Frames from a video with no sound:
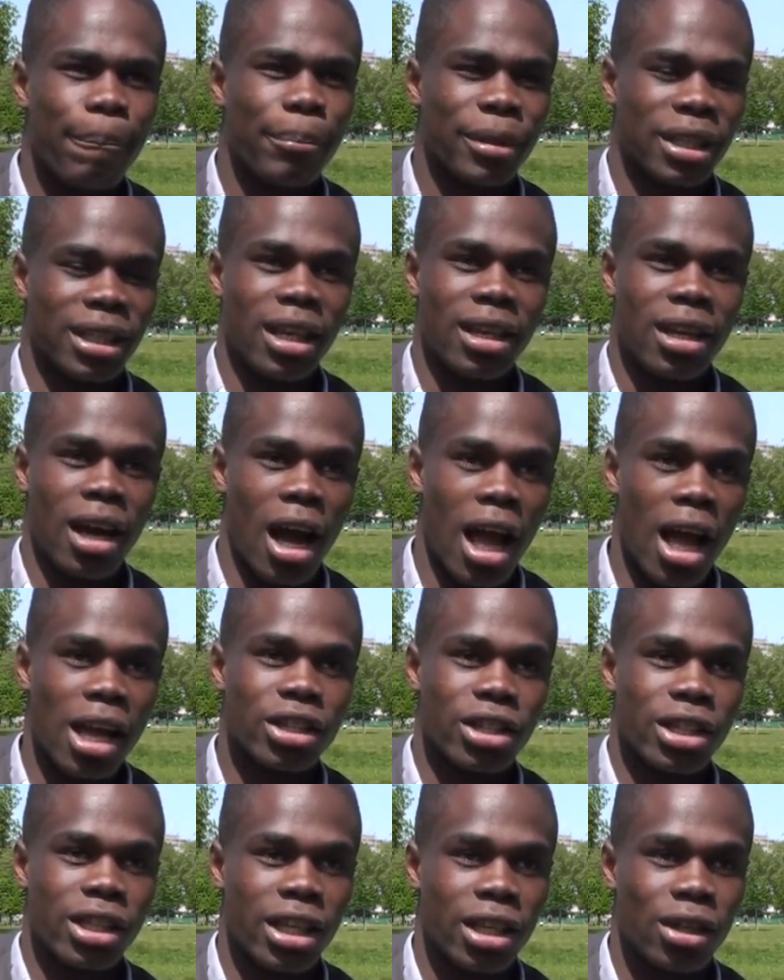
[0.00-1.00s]
But then I
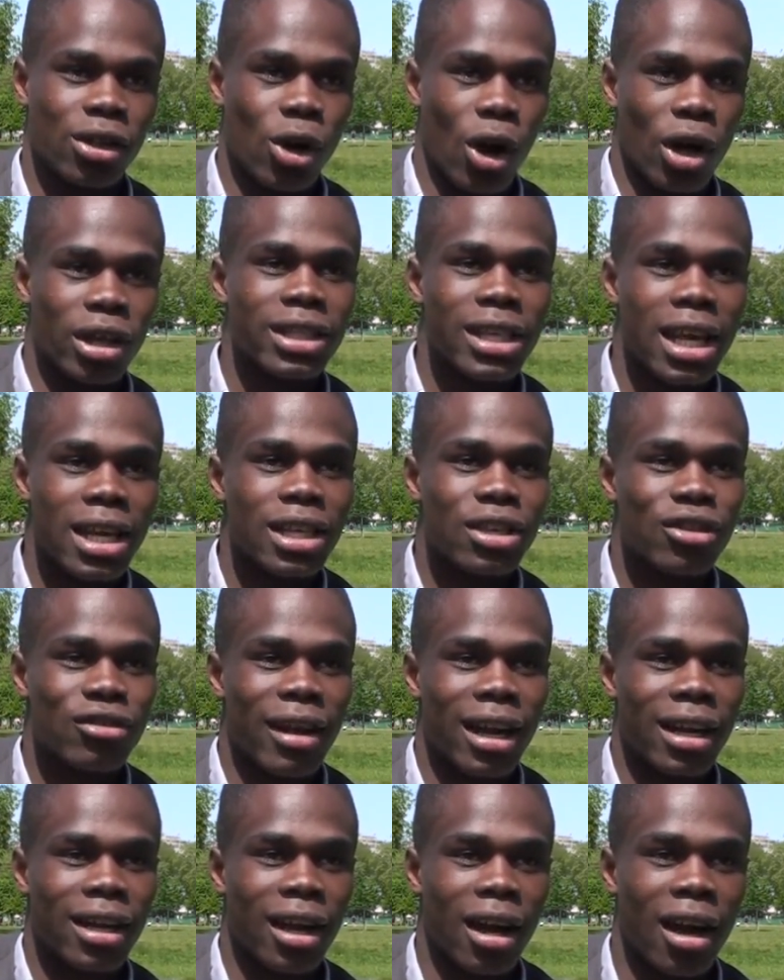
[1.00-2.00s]
actually got a tennis
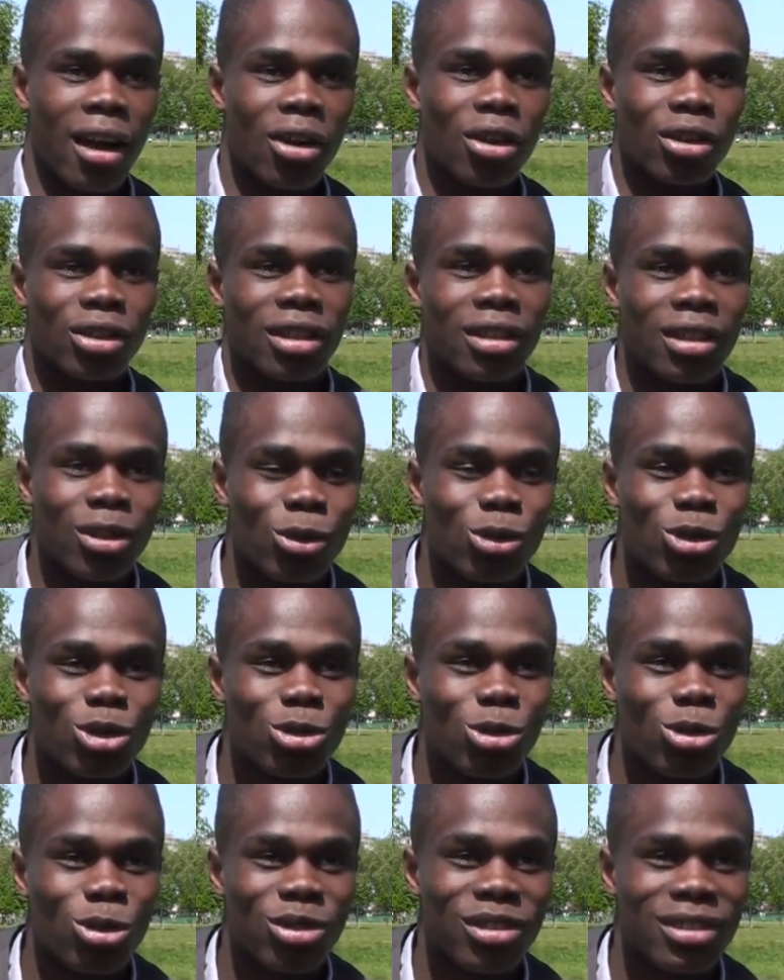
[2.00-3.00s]
racket. I got the little
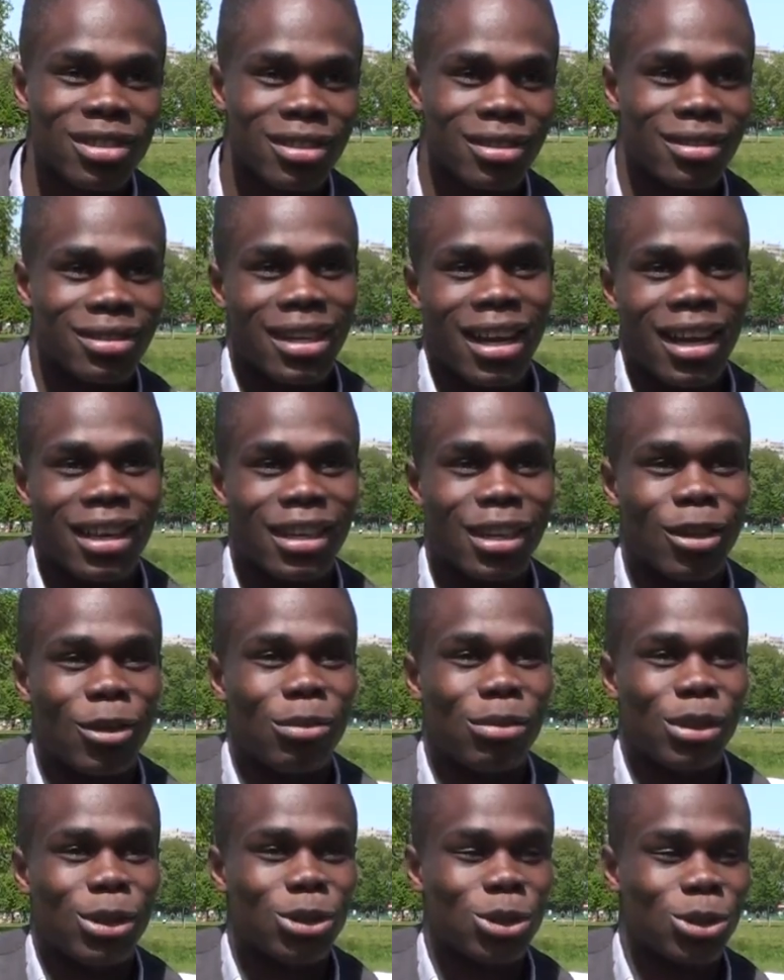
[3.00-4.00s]
shorts, the tiny little
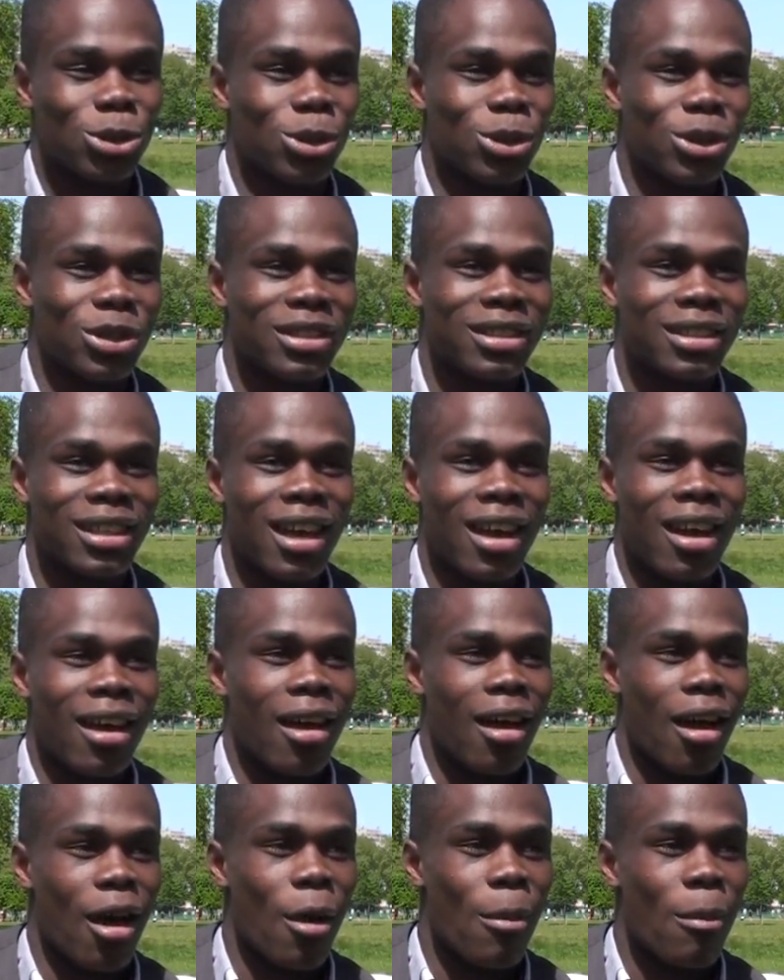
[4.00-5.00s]
blue shorts.
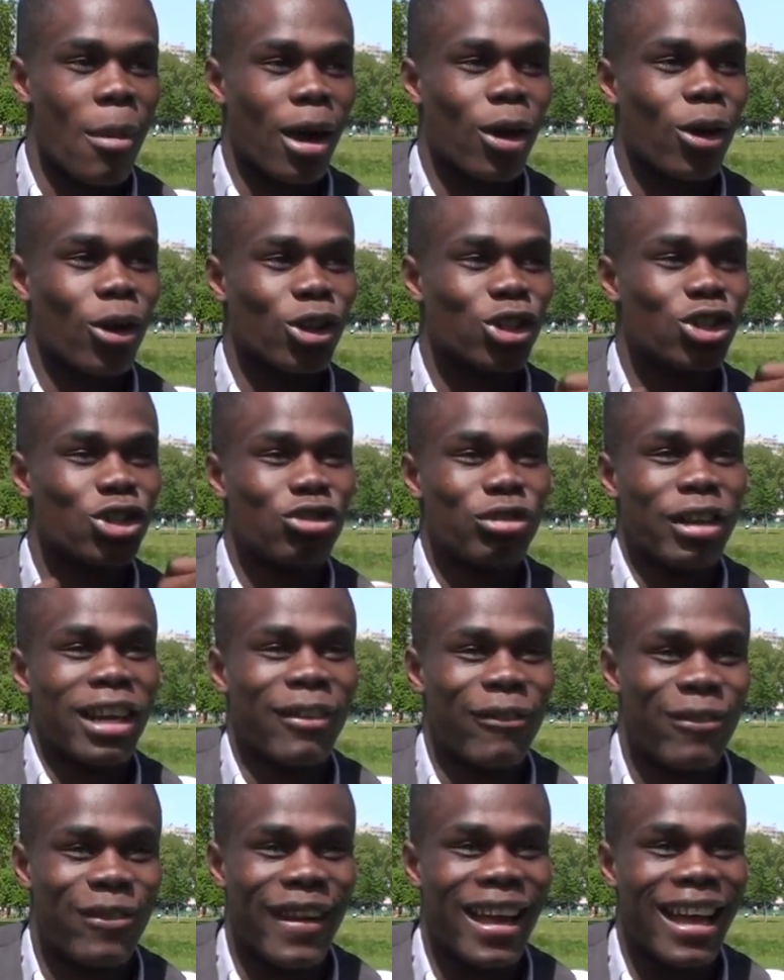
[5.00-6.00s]
I've got a
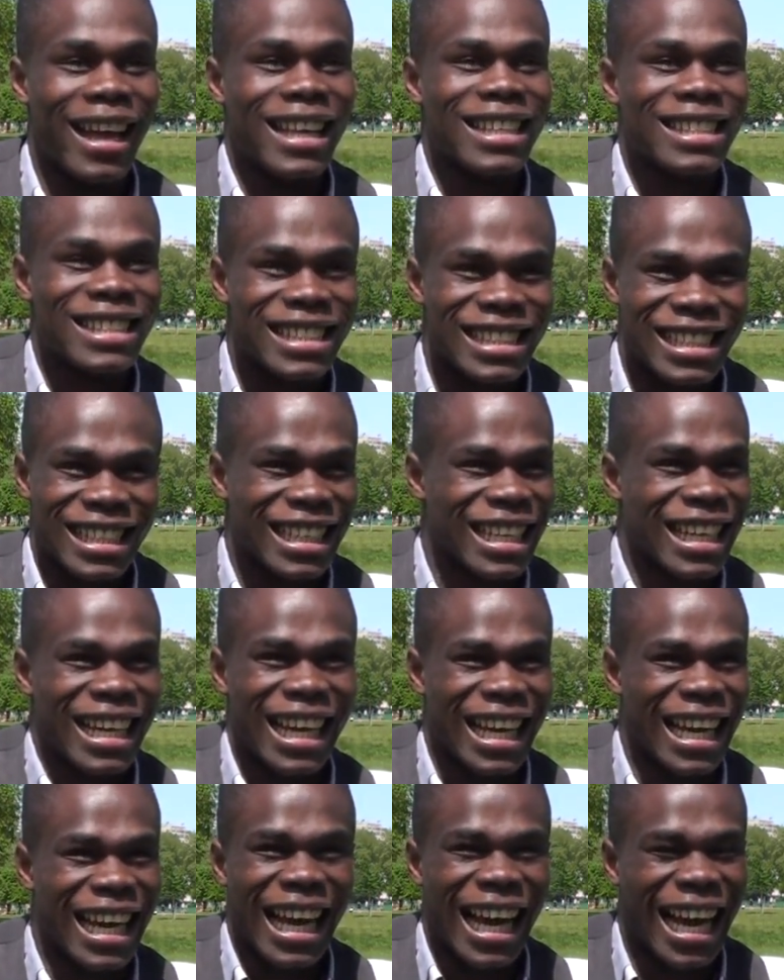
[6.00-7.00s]
string vest. I'm
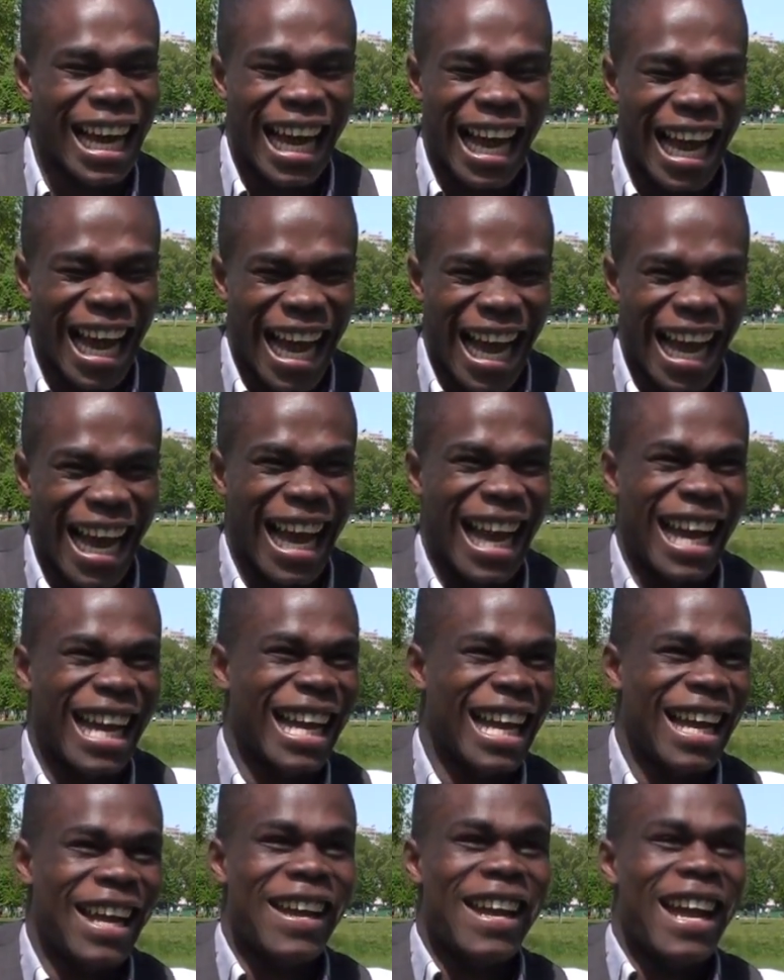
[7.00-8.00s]
trying to get the vision out of
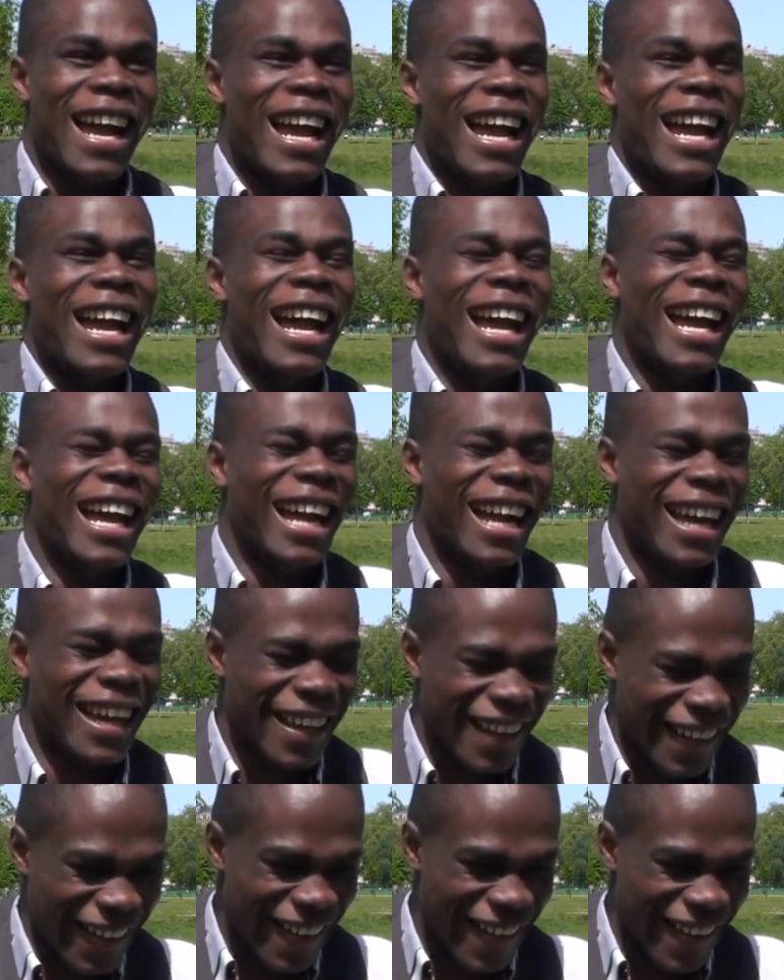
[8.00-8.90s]
my head, but yeah, go on.